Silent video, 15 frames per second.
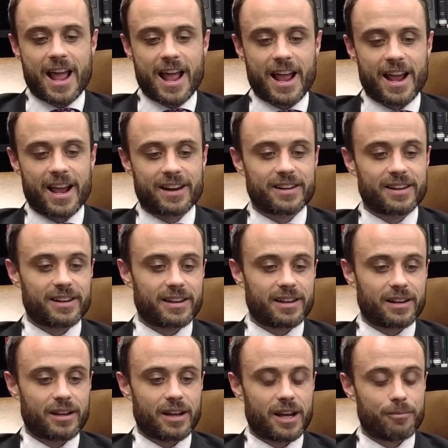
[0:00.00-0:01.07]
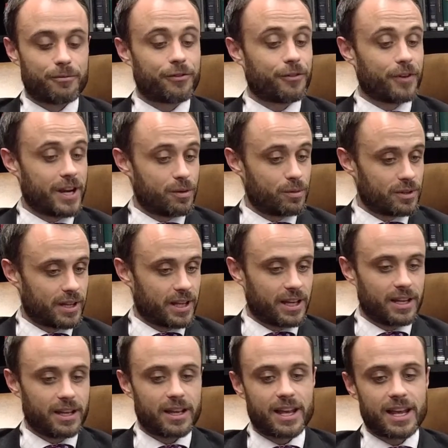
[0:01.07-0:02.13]
And
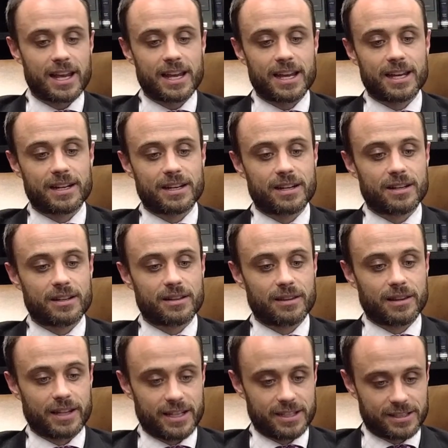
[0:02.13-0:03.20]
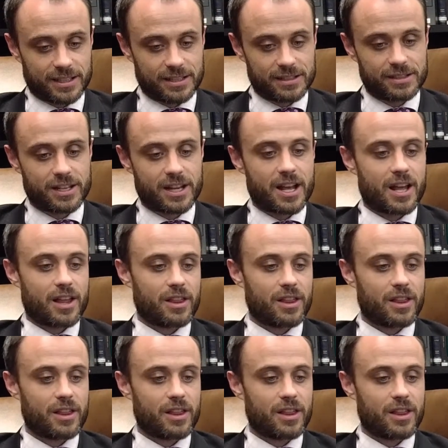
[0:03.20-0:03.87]
frequently in leases,